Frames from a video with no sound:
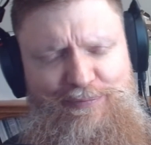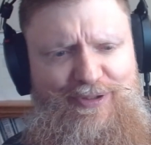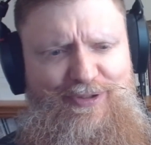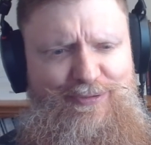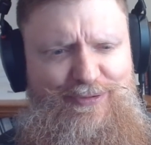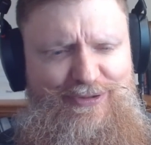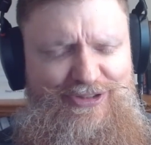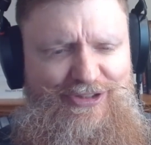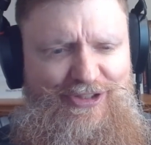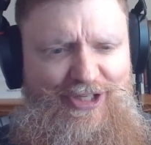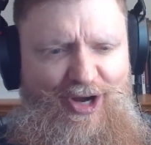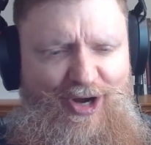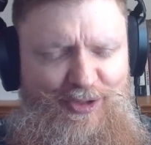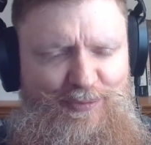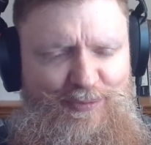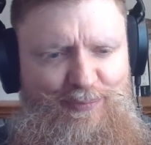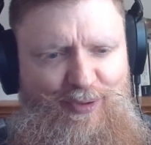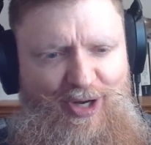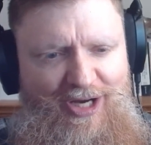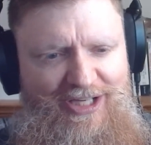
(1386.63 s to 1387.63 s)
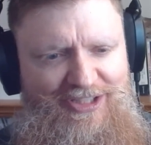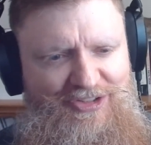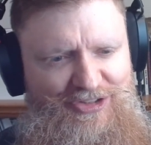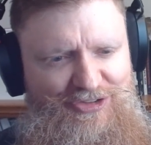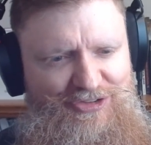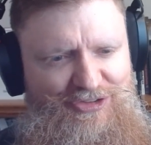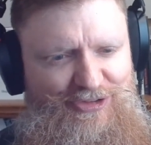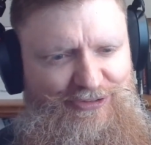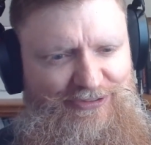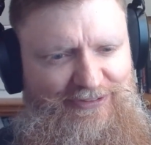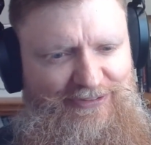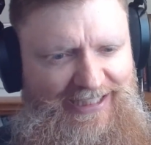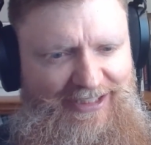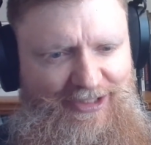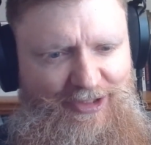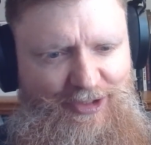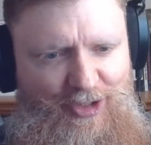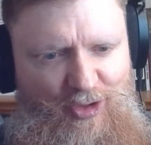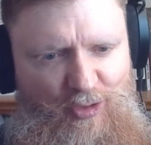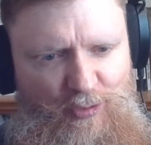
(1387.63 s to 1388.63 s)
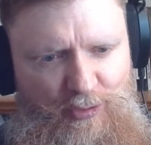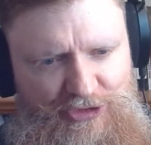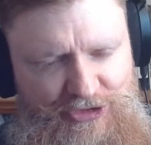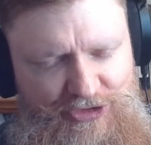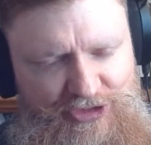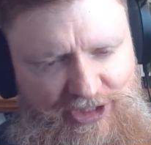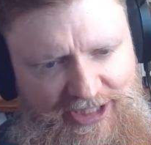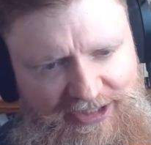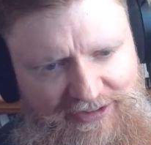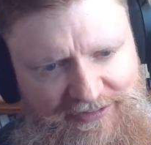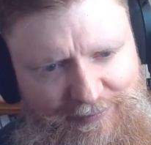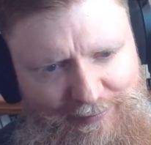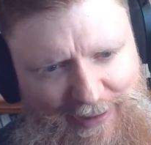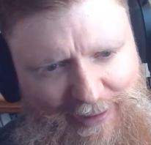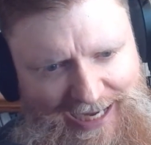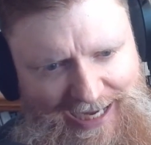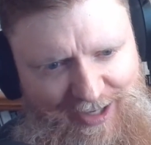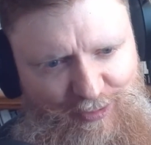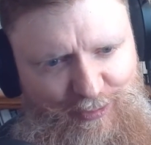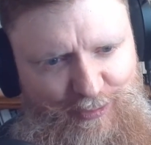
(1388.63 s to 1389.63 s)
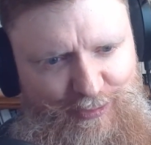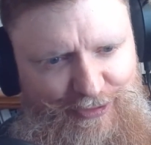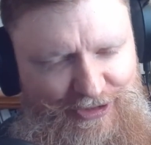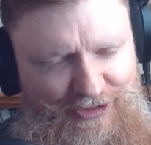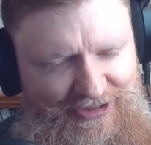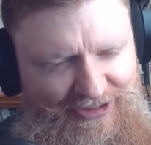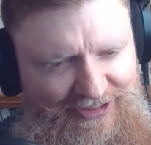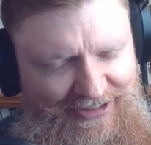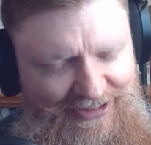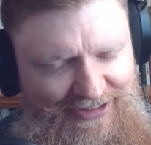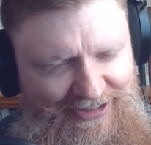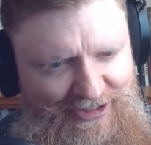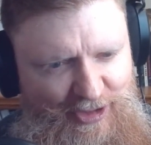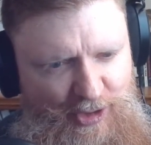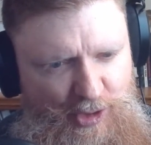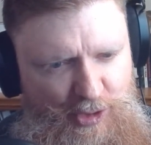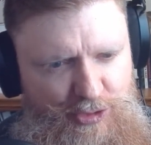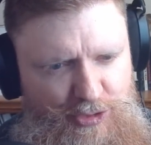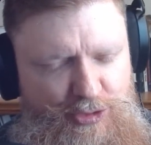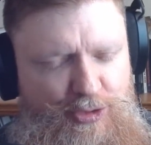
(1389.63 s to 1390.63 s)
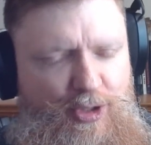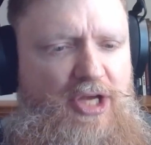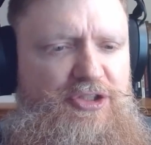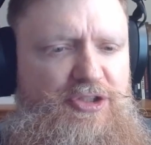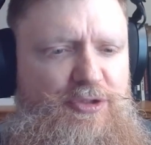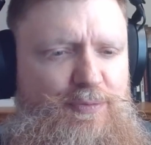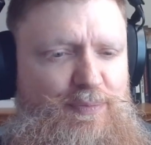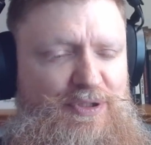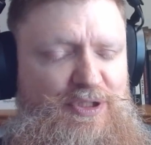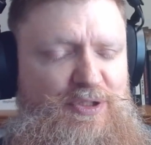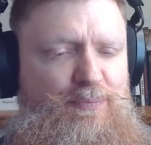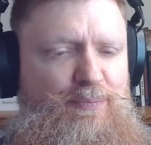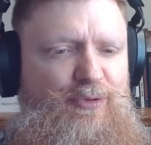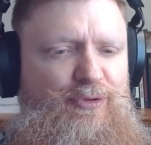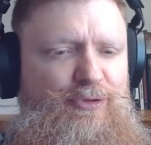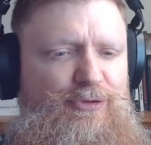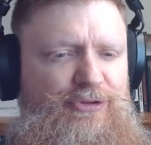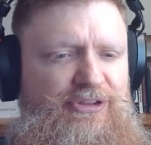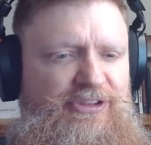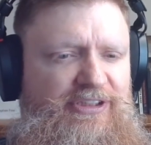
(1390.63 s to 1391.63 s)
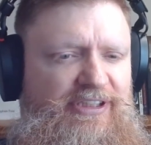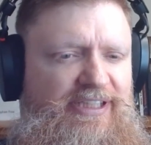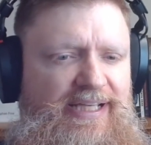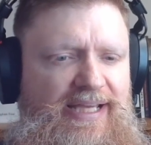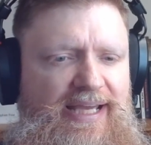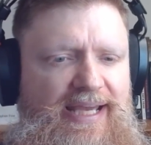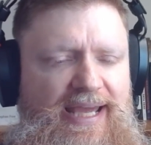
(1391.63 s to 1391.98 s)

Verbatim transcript: or was it a hard process to let go and just kind of empower and trust people to,